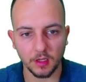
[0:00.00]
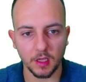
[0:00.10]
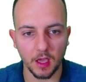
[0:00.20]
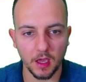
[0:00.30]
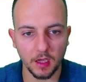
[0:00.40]

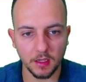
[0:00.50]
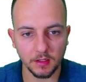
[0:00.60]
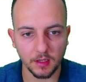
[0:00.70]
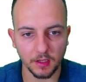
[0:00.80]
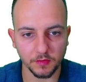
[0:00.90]
And
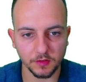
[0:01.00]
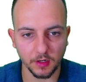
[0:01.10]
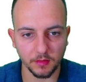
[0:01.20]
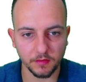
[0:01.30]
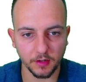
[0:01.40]
as we saw
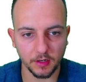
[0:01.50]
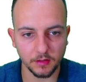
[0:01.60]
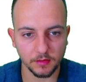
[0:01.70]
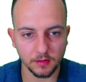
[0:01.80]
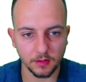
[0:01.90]
before,
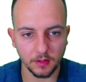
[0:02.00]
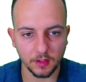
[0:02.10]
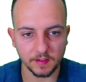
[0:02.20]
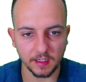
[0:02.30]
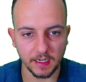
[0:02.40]

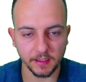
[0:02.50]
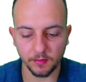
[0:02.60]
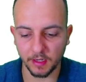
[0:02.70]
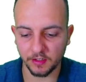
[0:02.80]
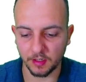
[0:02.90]
select the
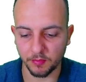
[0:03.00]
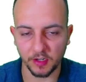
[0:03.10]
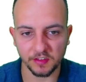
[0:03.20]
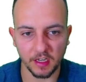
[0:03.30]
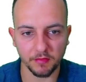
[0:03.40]
range and
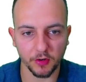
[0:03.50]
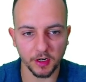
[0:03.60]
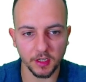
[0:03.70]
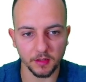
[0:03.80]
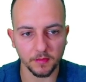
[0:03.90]
press F4
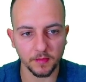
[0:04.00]
key.